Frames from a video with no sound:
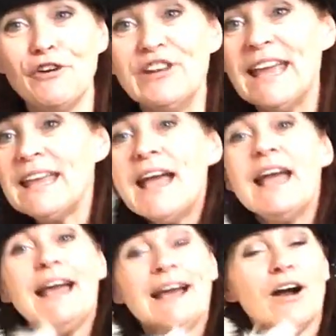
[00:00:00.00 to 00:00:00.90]
funny.
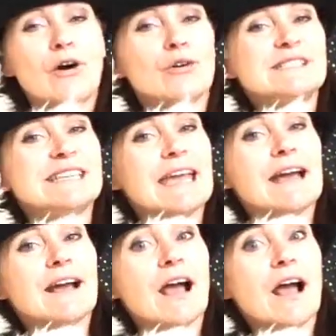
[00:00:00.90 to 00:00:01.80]
Oh,
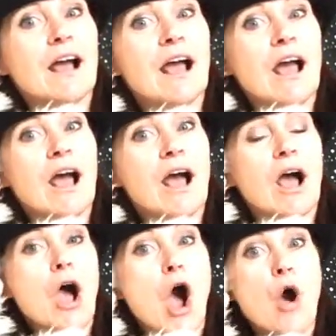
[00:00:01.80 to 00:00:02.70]
dear.
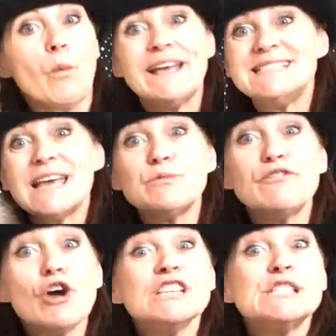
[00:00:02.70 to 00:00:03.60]
Oh, he said
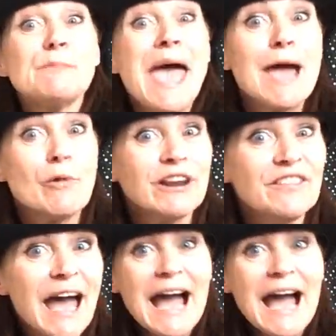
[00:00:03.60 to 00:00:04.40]
we've got a spare one in the